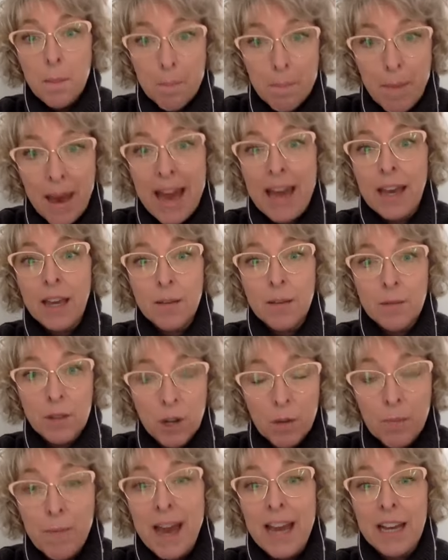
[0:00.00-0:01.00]
back
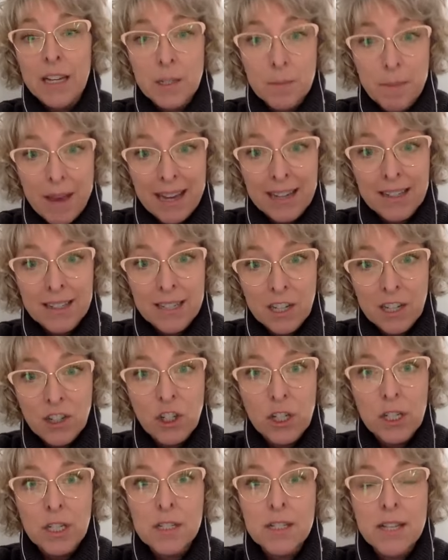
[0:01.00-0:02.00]
to back
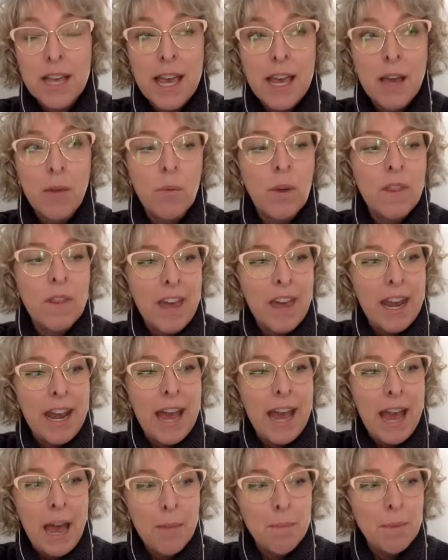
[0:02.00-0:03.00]
sessions. And what that
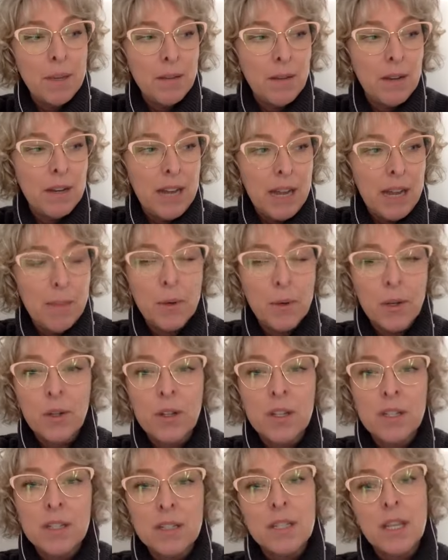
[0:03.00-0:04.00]
enabled
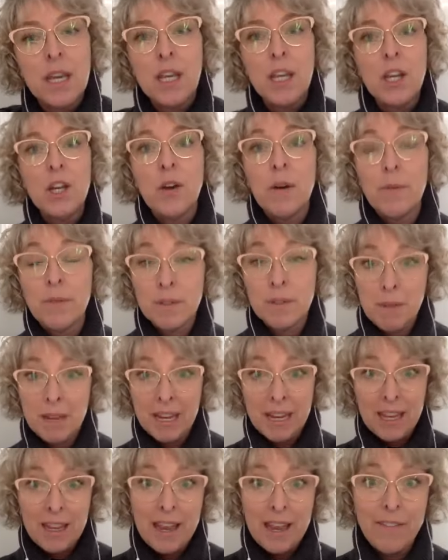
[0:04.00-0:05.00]
is that I was
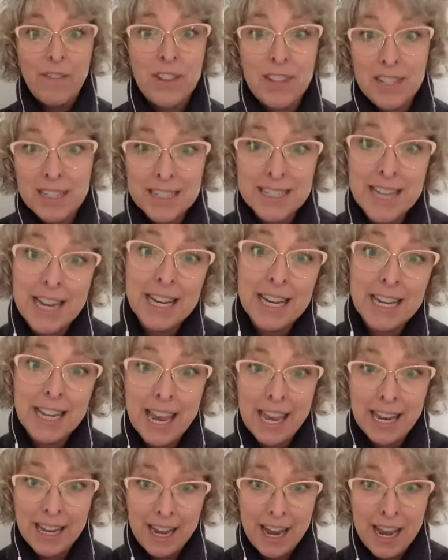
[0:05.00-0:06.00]
having these
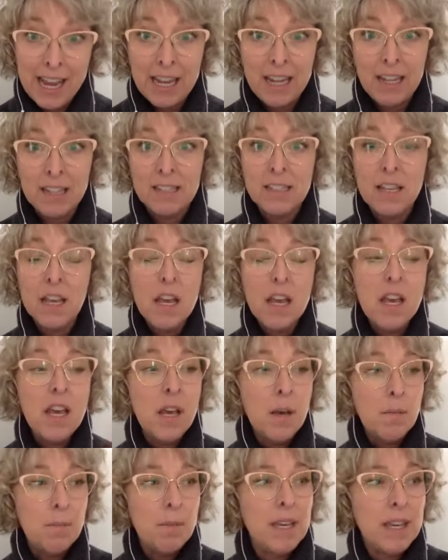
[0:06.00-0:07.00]
10K days
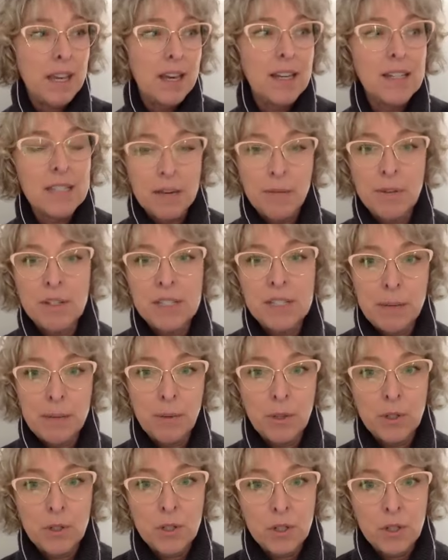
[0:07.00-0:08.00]
because I was
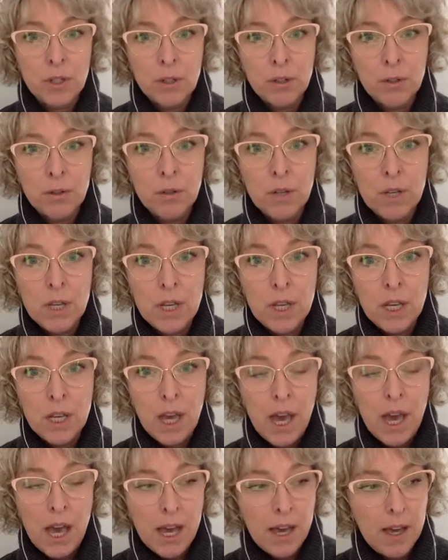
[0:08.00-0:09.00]
able to
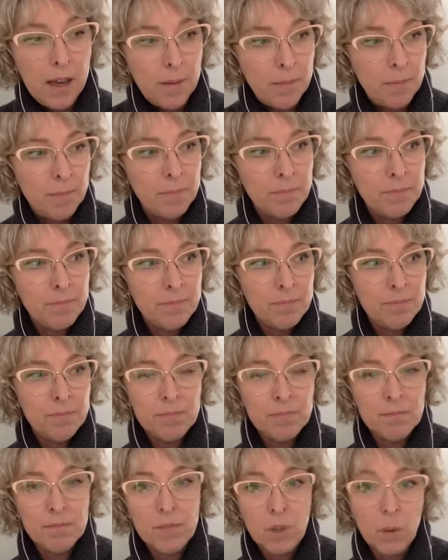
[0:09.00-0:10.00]

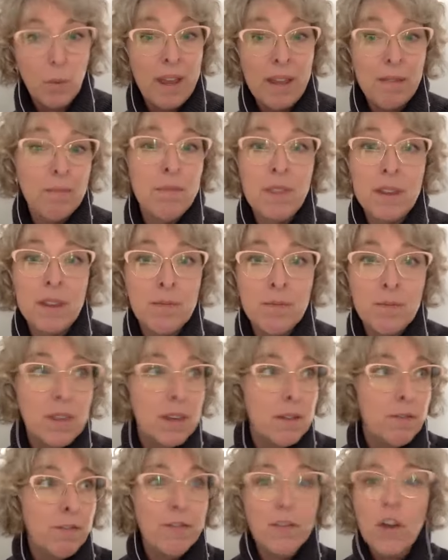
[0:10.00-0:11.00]
the way
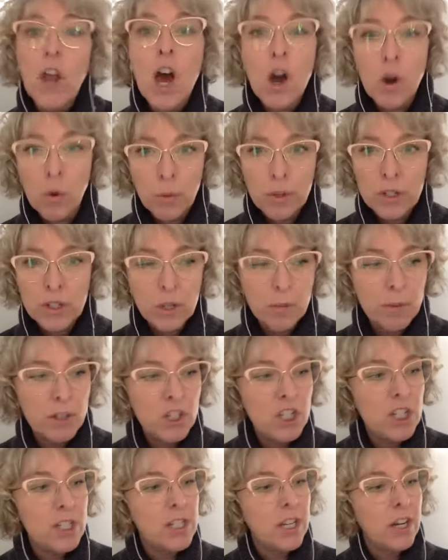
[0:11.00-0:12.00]
the flow was so
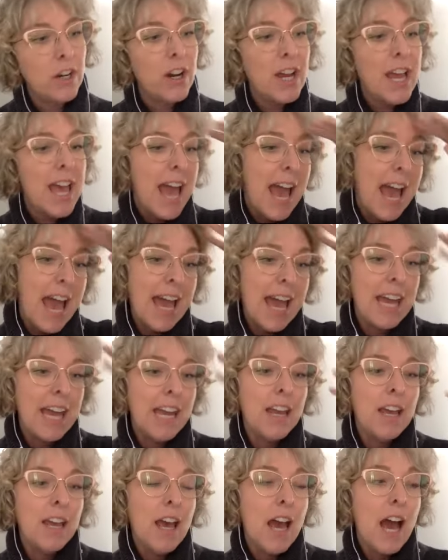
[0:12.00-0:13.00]
much easier.
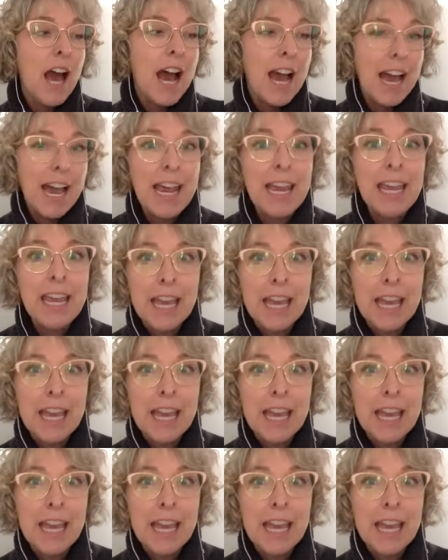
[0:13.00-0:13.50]
And I